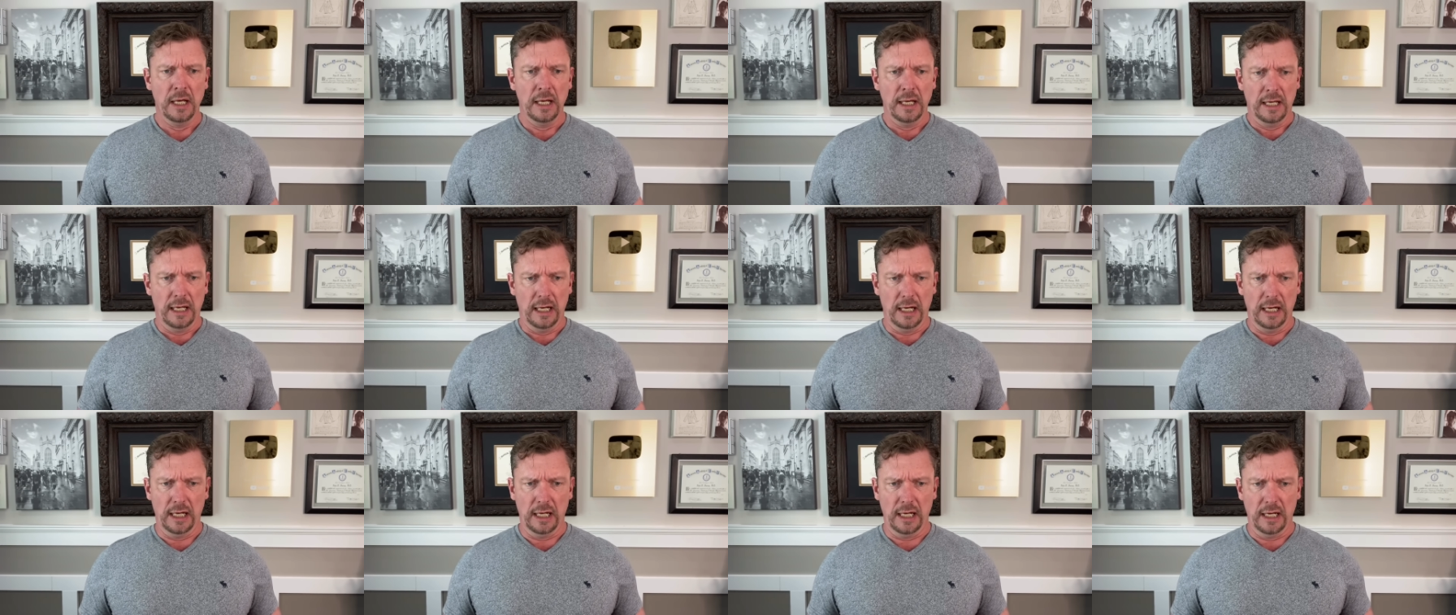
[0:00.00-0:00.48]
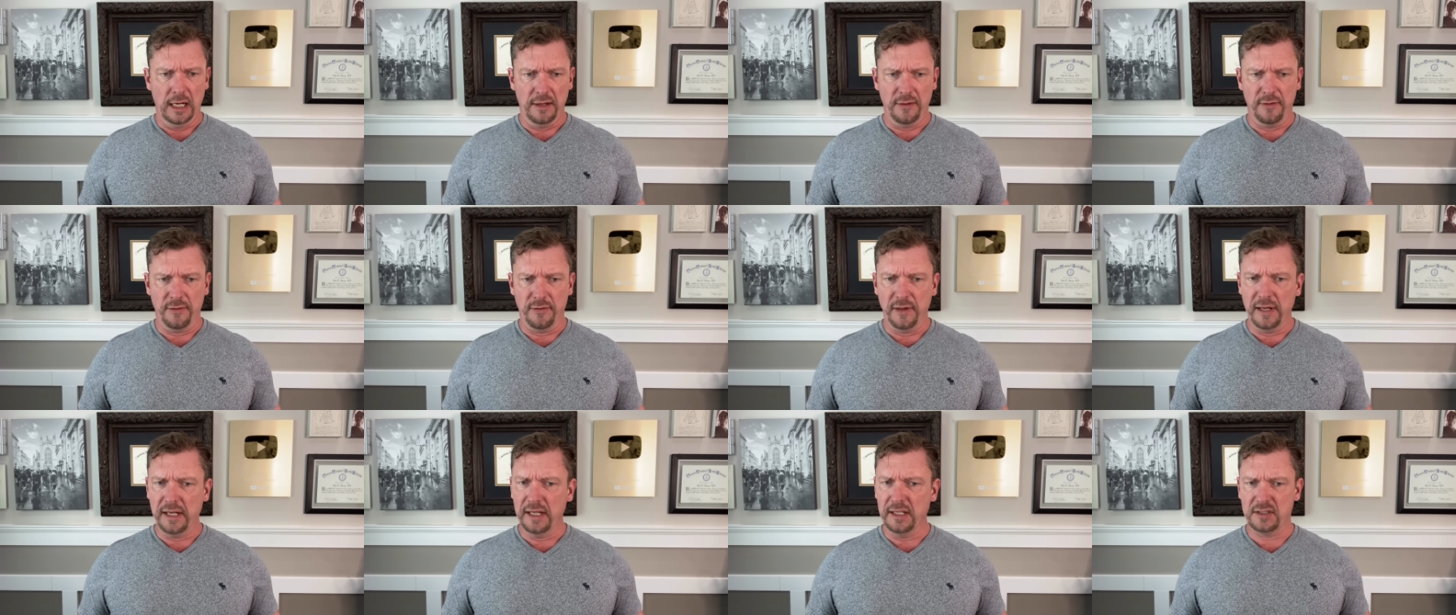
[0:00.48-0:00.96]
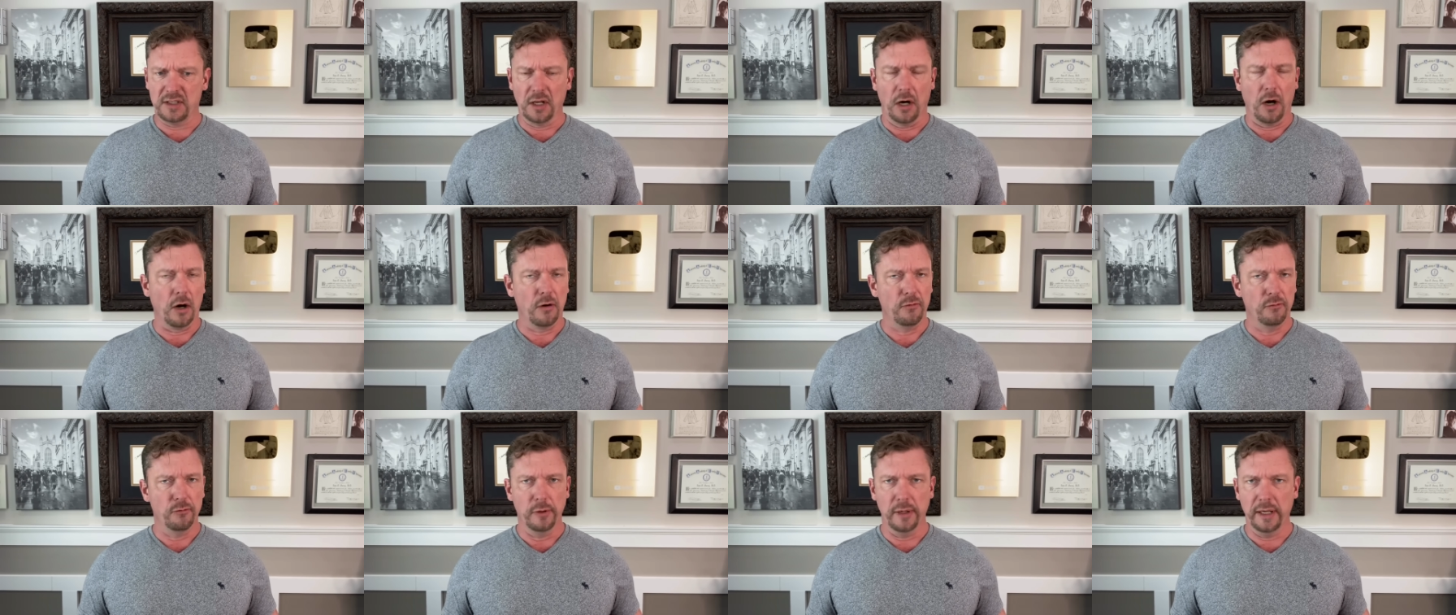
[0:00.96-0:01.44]
Uh, these
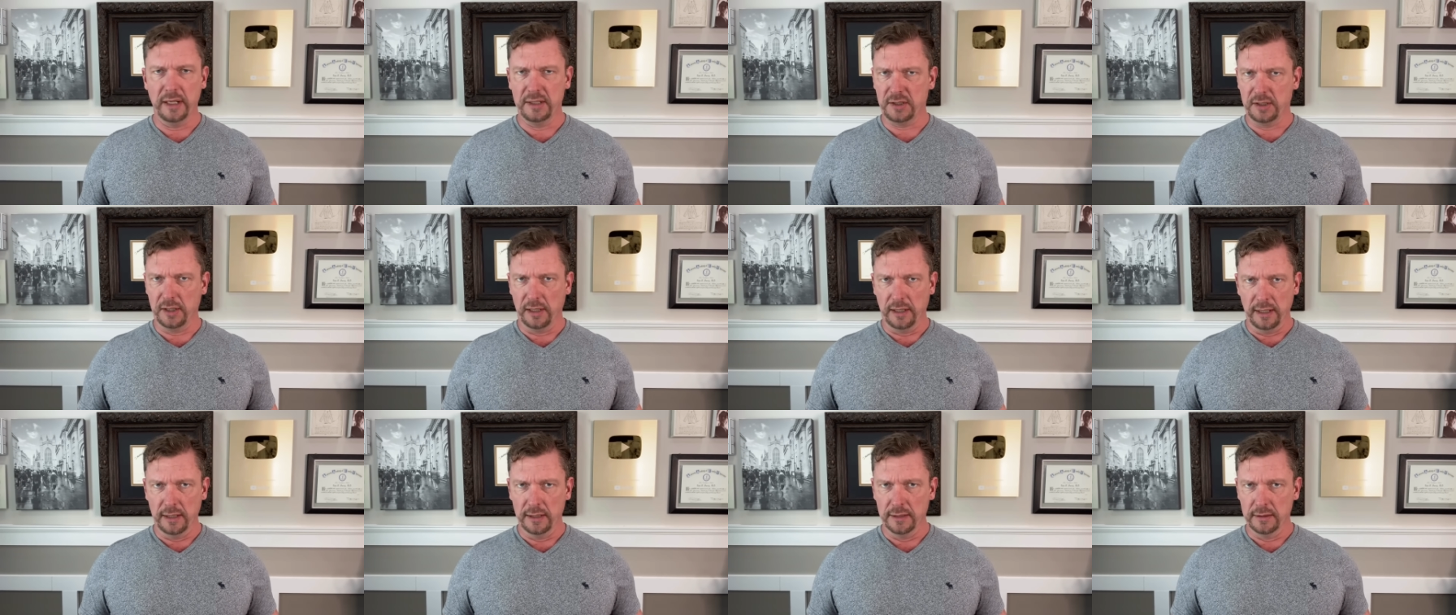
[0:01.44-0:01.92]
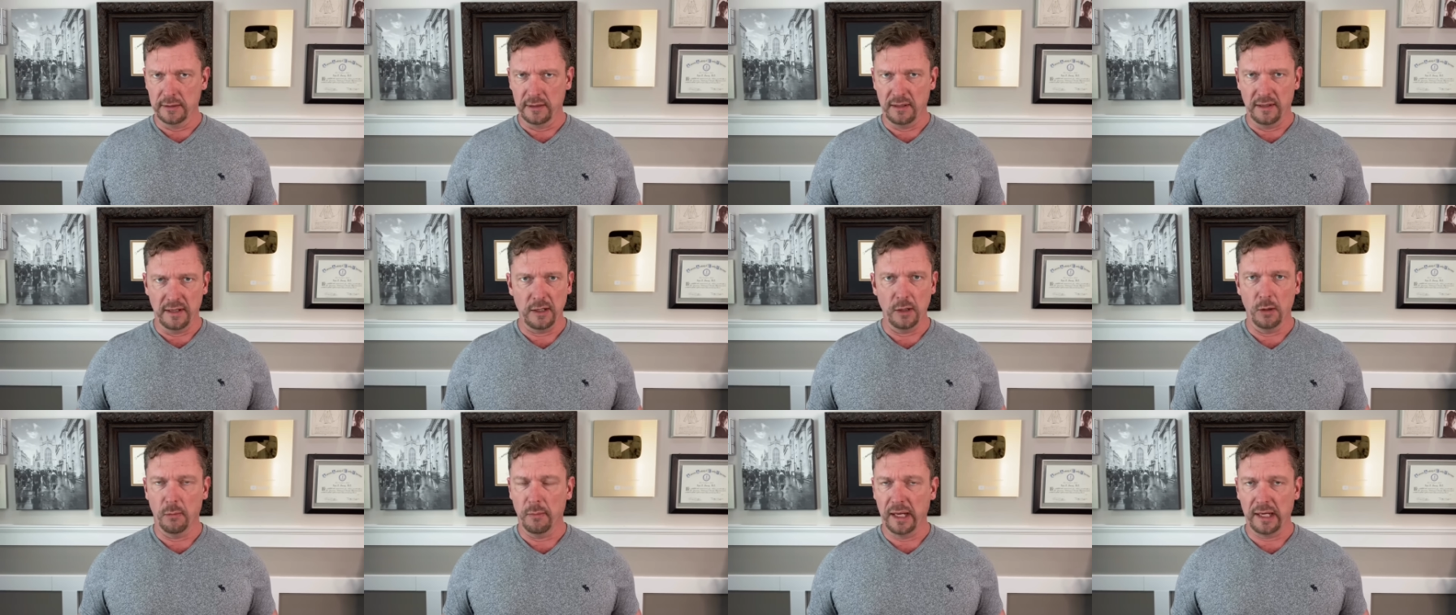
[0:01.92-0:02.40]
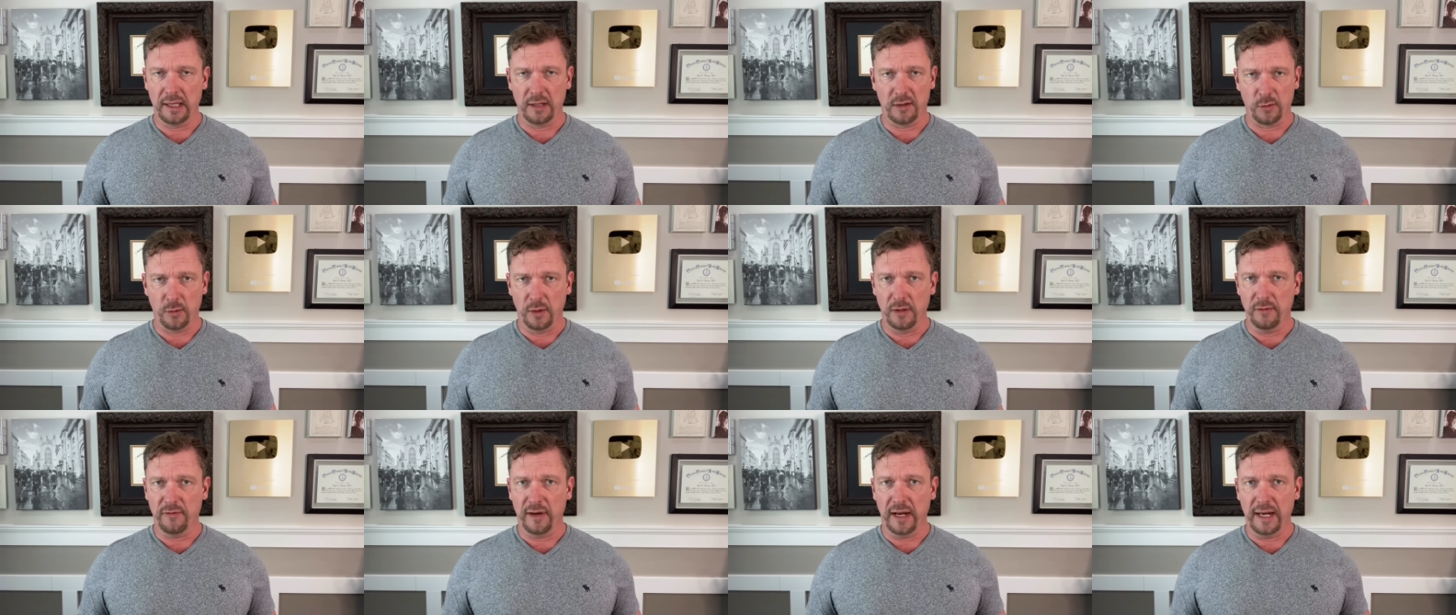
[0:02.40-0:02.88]
are rich in the
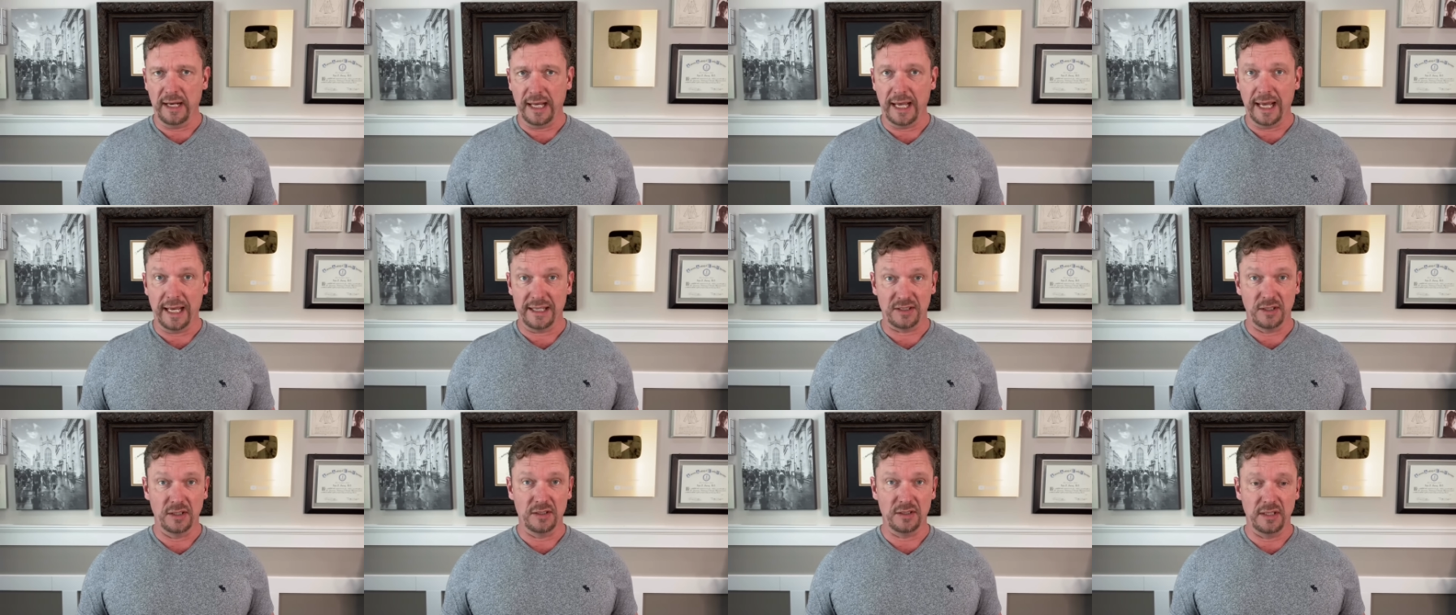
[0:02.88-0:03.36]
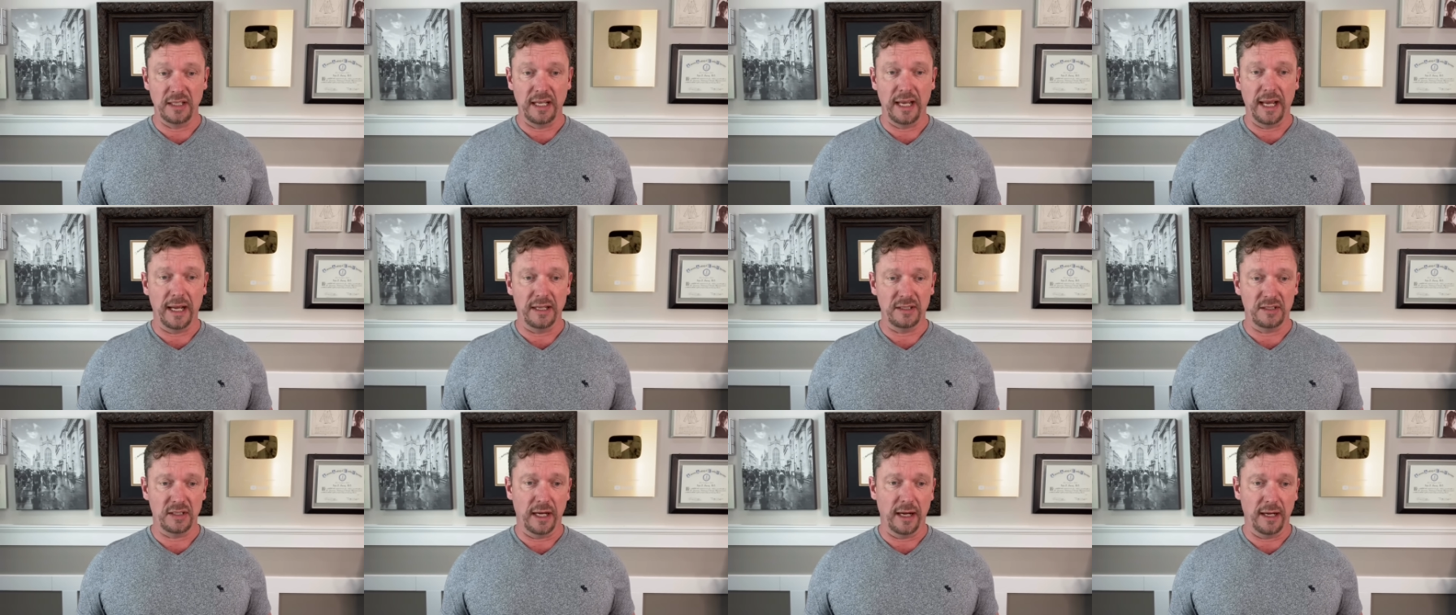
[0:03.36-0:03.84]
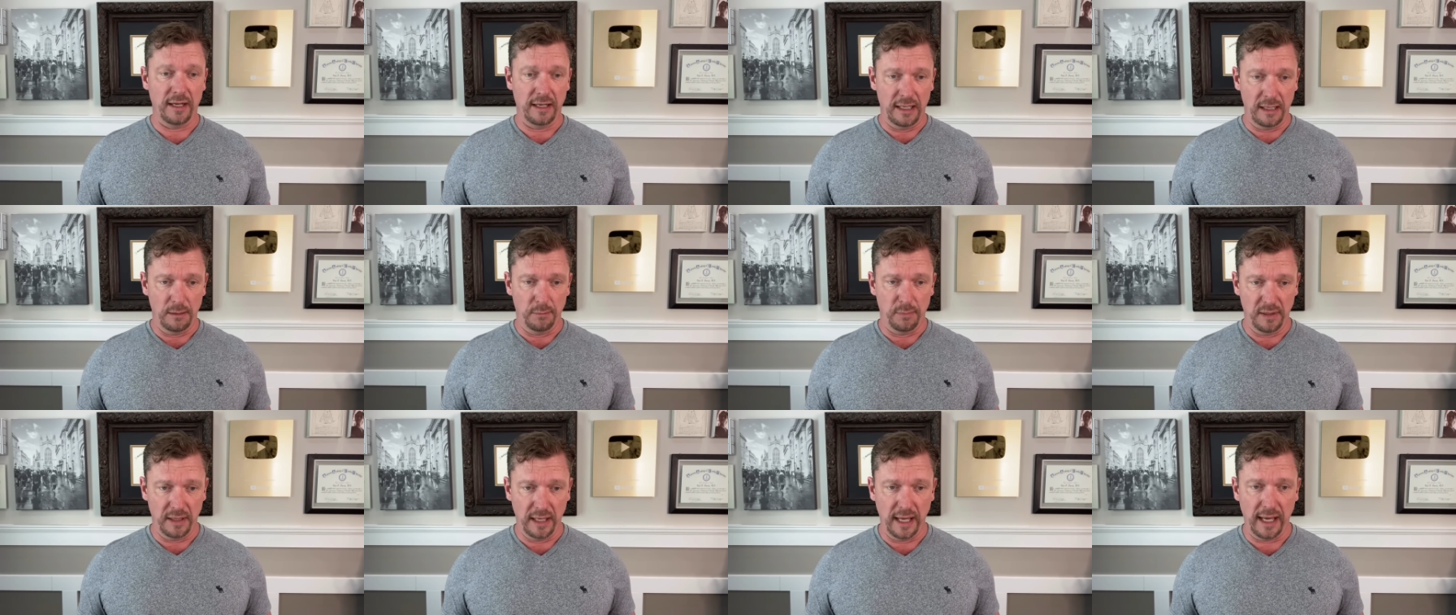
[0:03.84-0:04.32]
omega-3 fatty acids, DHA, and
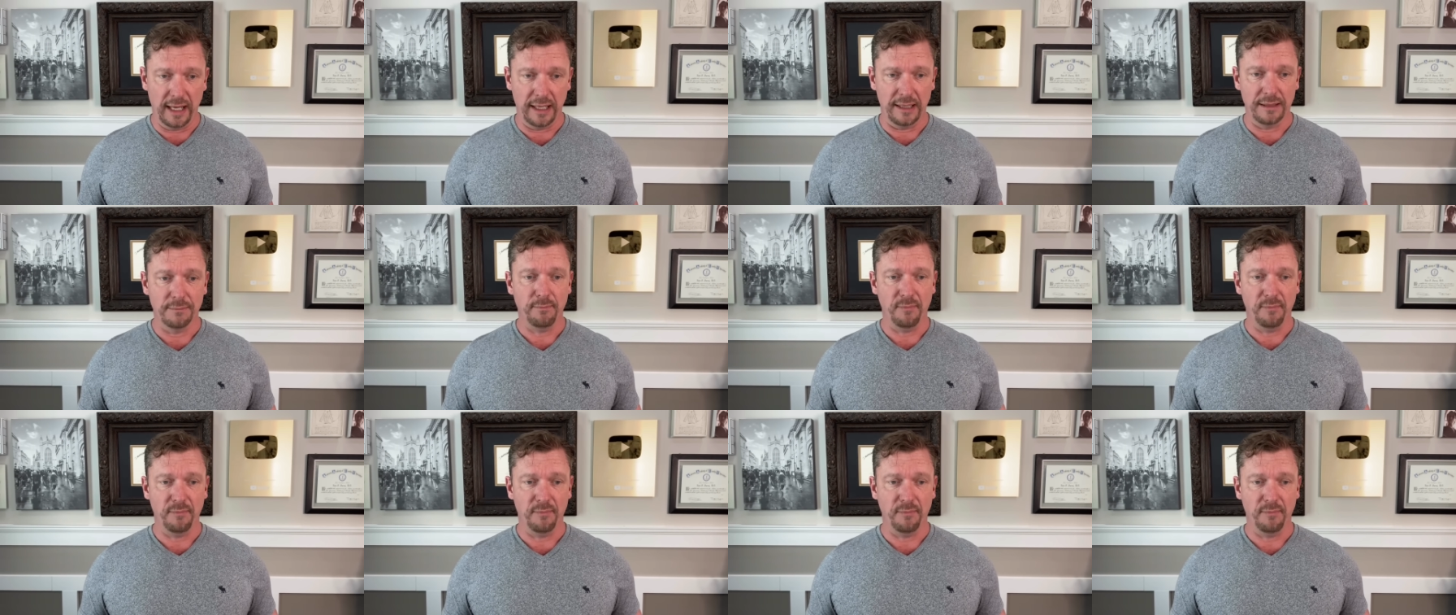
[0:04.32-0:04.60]
EPA.